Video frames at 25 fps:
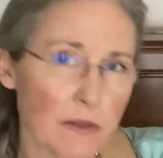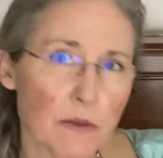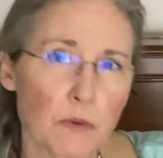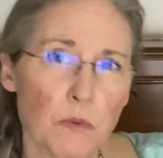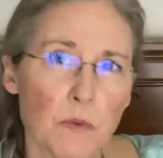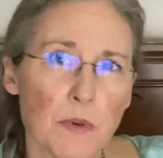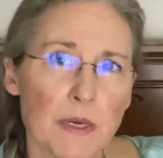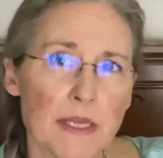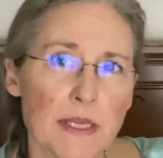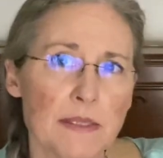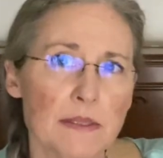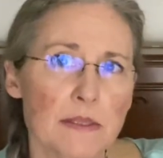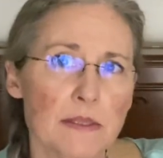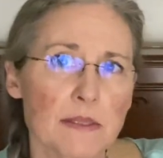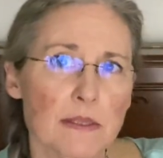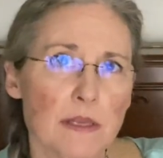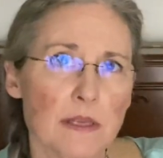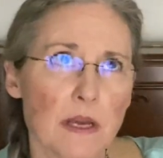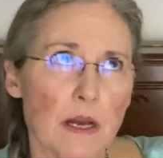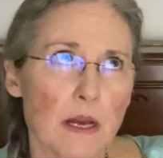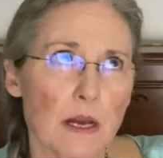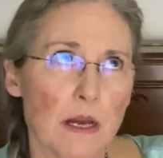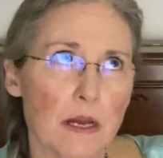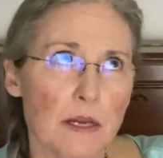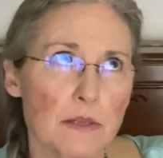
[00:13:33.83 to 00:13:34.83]
The ones
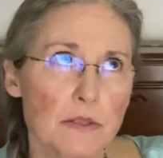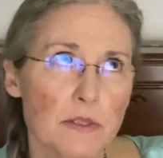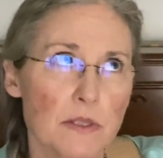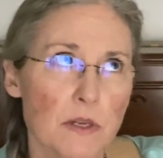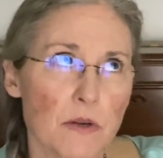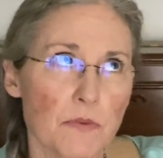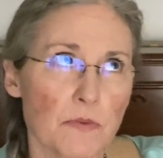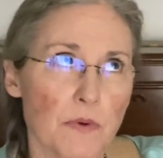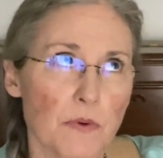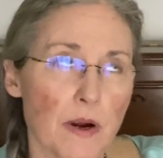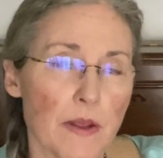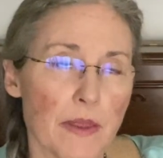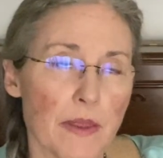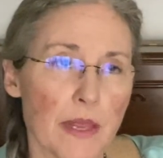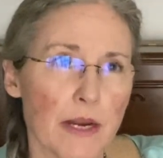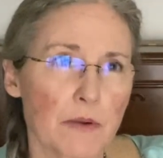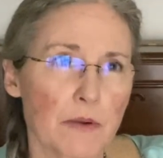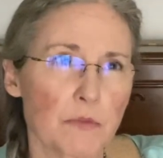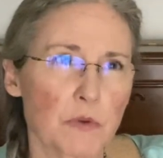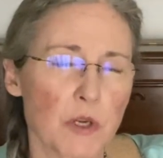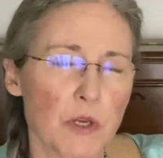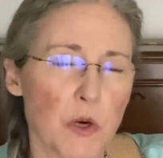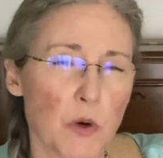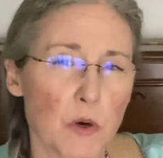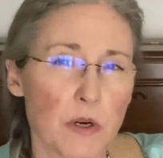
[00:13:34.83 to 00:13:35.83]
so far that I've
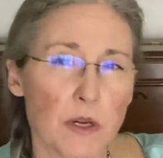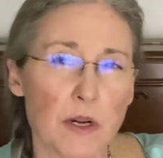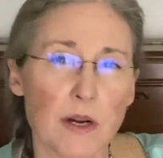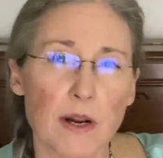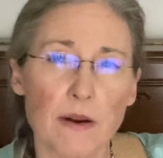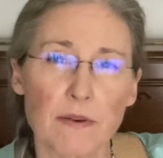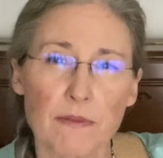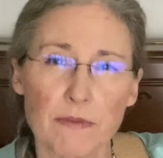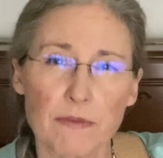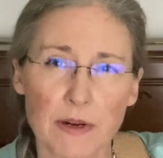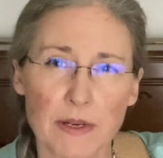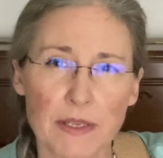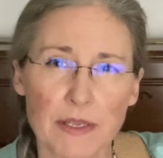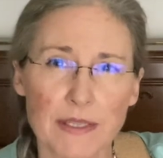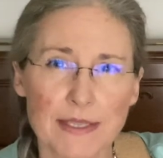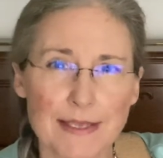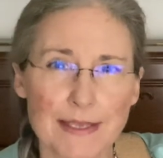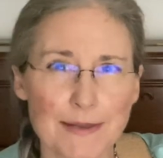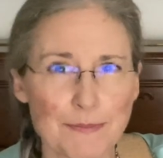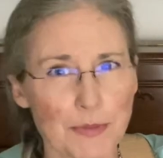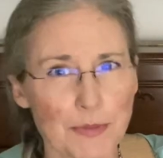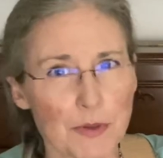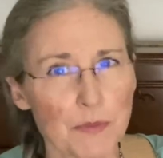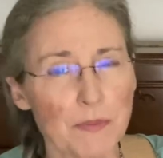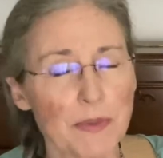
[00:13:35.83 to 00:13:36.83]
recorded are very
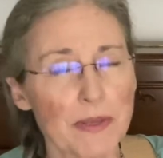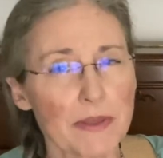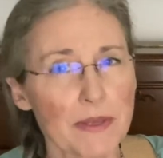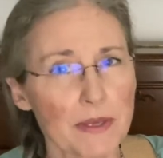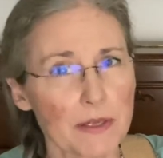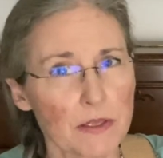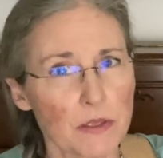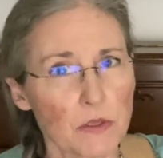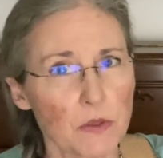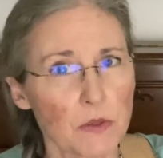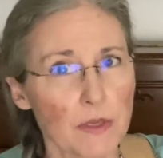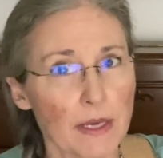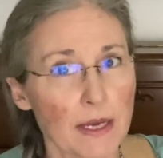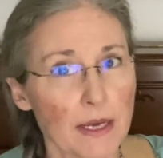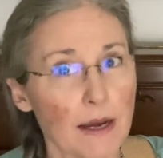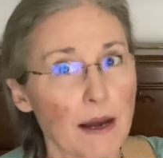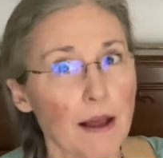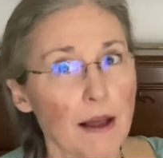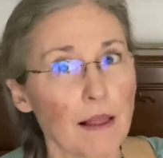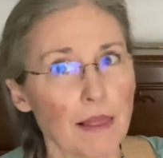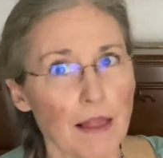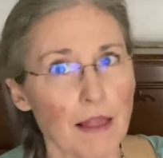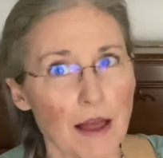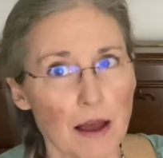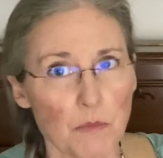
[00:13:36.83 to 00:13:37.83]
simple, but they do get
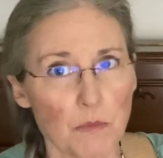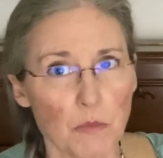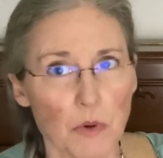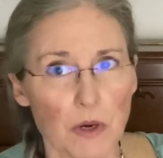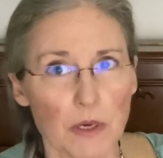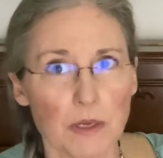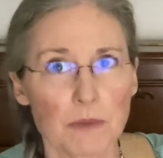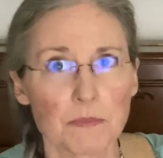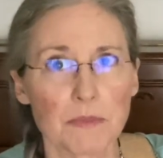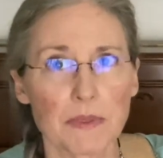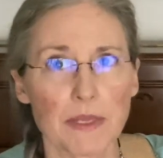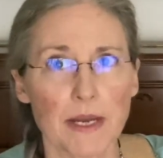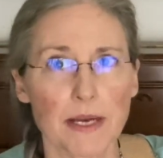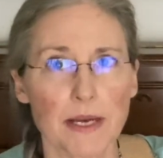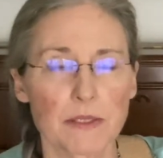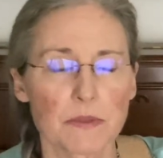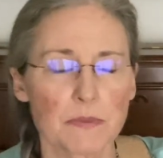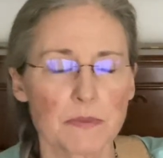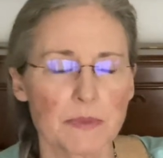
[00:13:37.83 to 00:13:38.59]
a lot more complex.